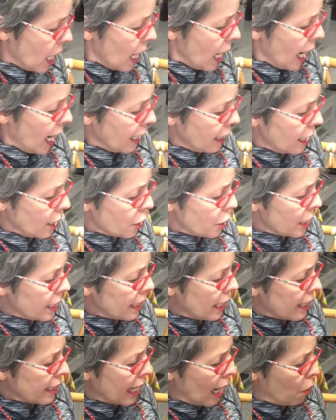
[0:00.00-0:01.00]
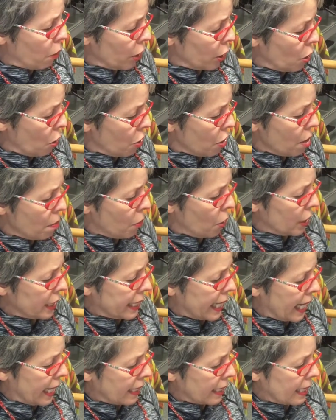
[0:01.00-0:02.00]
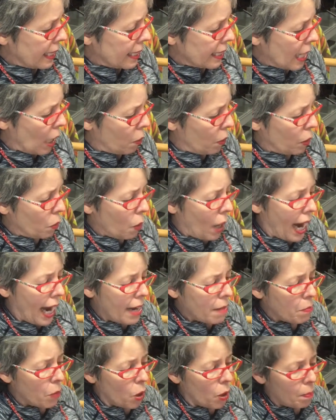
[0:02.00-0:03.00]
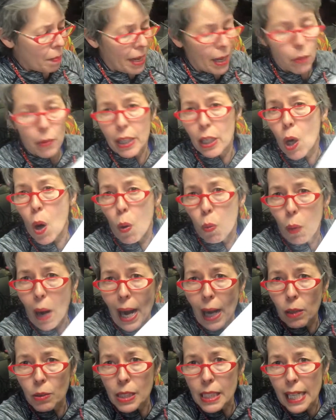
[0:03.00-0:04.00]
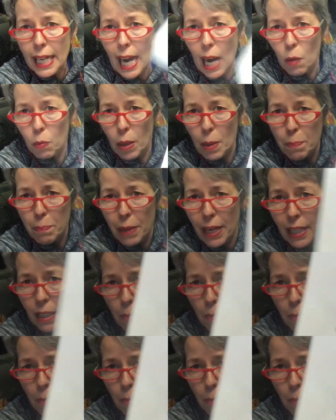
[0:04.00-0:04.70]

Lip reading: And then she says, I would go to more dances, I would ride more merry-go-rounds, and I would pick